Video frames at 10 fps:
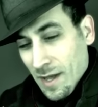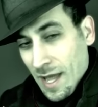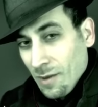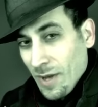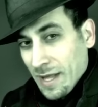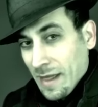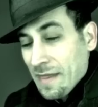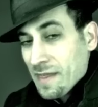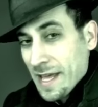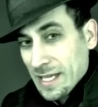Anyway,
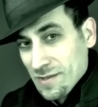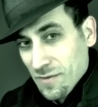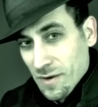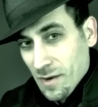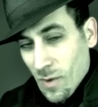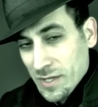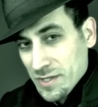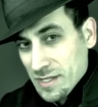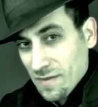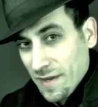thanks for watching
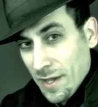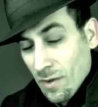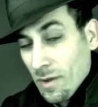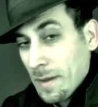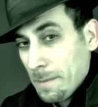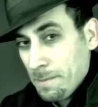this video.